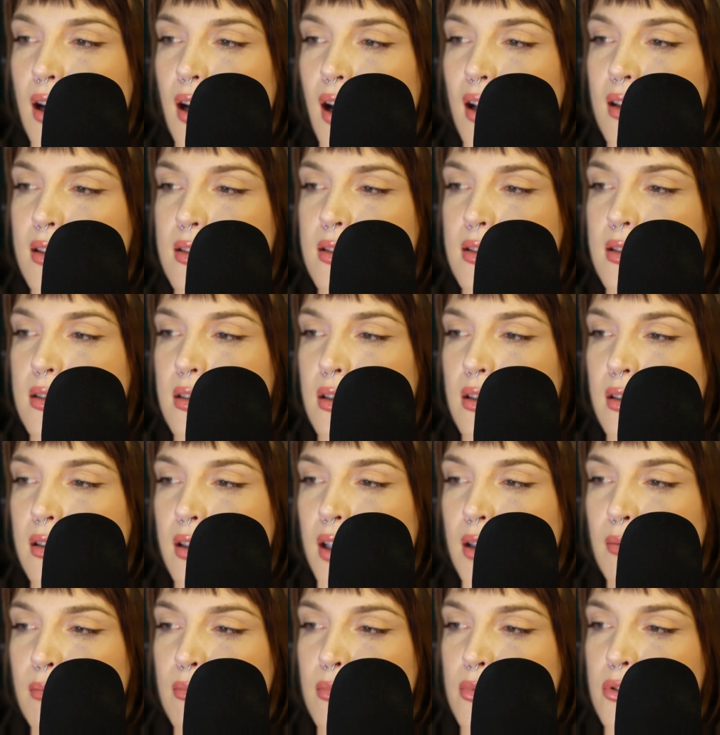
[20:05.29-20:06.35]
and stung
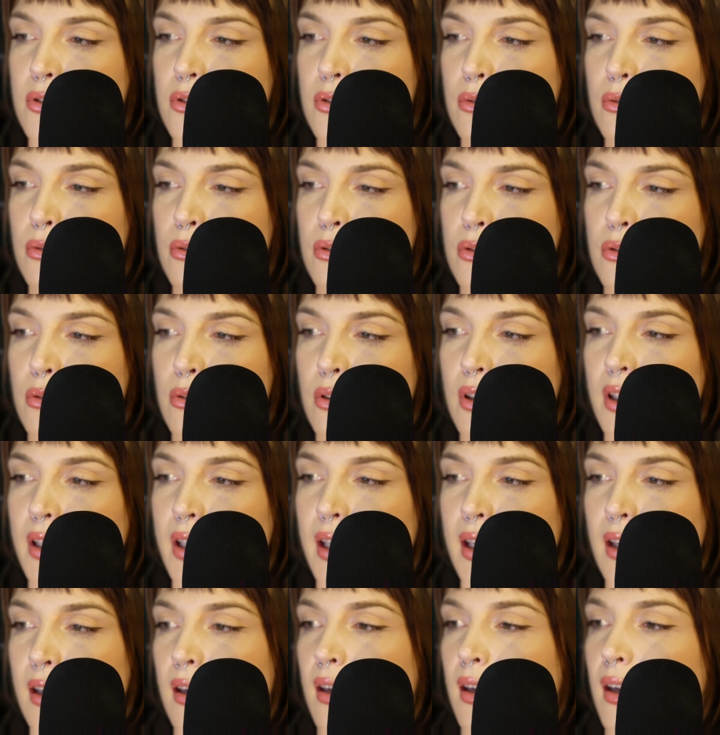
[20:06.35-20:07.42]
him so
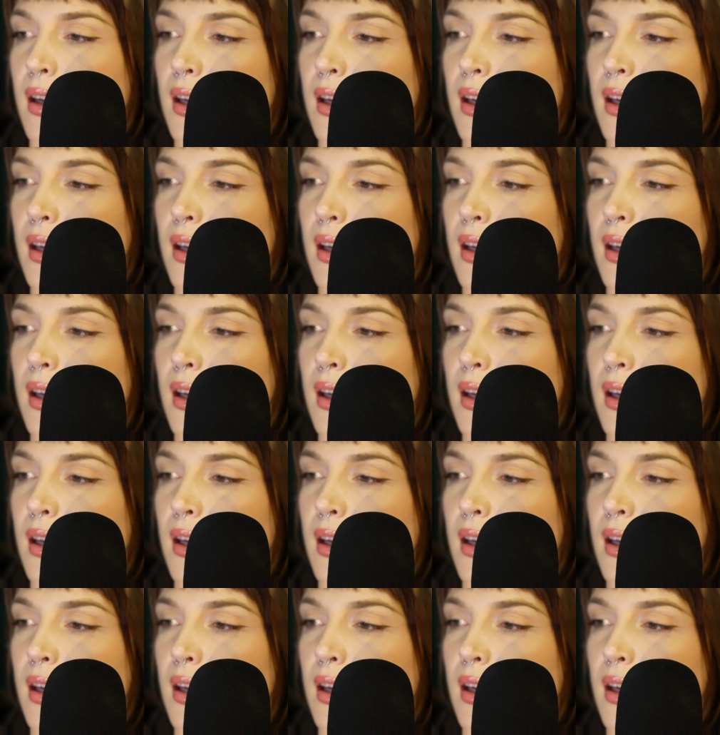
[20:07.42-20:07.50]
sorely